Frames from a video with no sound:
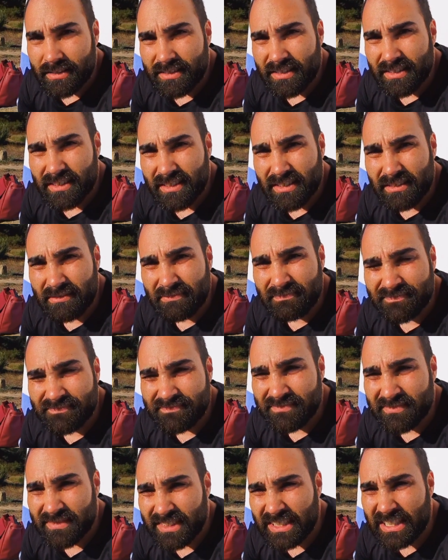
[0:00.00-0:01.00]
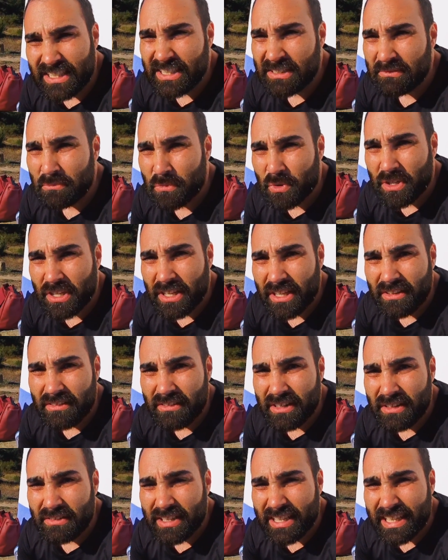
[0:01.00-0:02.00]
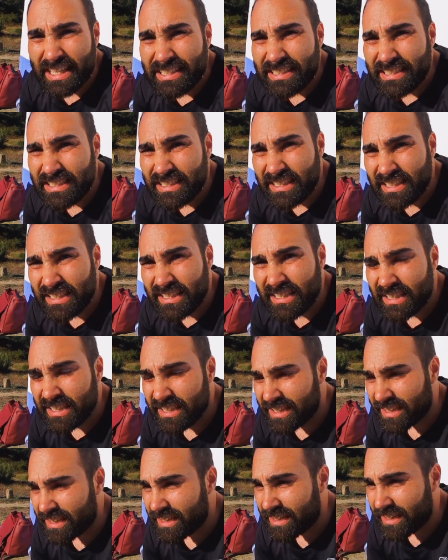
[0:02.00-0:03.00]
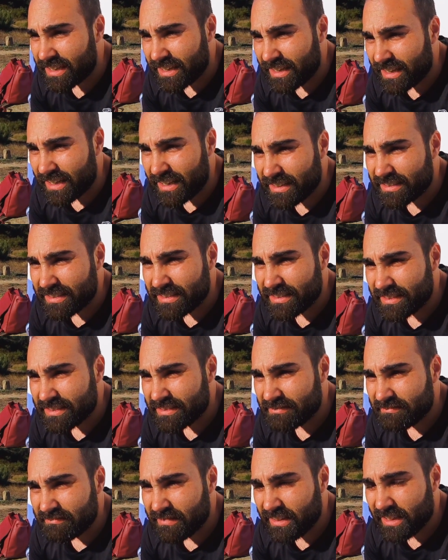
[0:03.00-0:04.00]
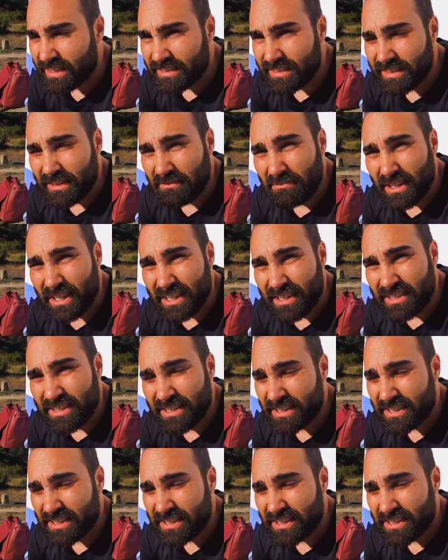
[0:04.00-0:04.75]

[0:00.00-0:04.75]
it's a uh, early morning around 8 I, I slept like